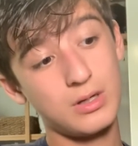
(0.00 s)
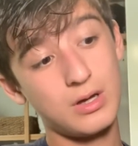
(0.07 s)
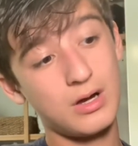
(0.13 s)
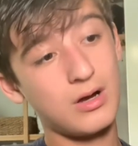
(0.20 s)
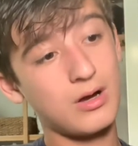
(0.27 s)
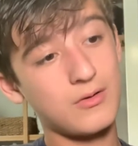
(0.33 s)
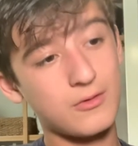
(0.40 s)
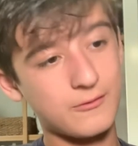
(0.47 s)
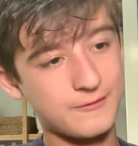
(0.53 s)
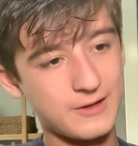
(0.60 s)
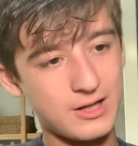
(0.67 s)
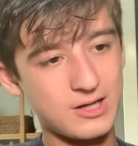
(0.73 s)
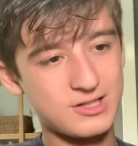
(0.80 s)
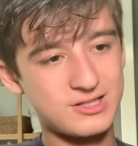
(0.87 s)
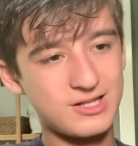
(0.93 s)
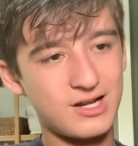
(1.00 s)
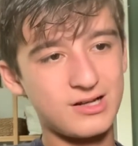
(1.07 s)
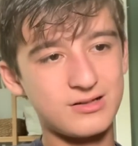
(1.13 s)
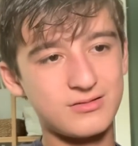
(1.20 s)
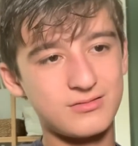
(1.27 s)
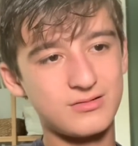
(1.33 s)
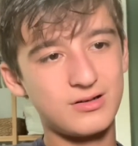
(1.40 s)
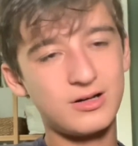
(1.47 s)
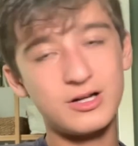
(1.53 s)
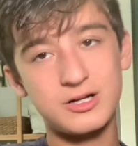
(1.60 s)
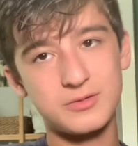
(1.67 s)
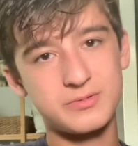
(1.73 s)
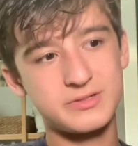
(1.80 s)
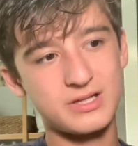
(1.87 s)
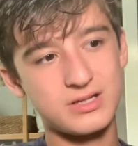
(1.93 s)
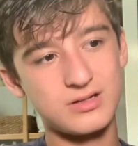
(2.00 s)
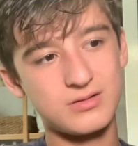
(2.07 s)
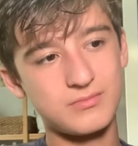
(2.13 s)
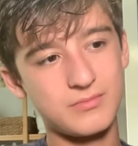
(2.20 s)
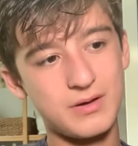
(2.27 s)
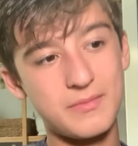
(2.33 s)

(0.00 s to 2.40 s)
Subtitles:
Again, it's not 100%.